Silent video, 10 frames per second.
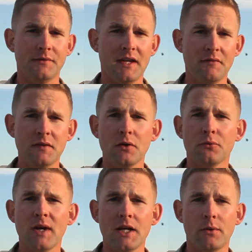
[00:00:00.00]
a field
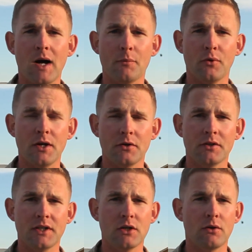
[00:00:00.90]
radio operator
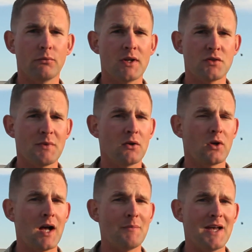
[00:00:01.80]
here at Regimental
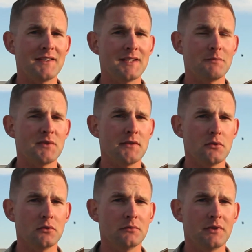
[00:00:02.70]
Combat Team
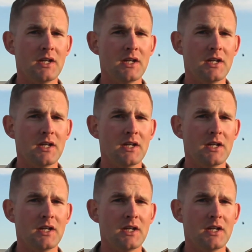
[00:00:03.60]
2,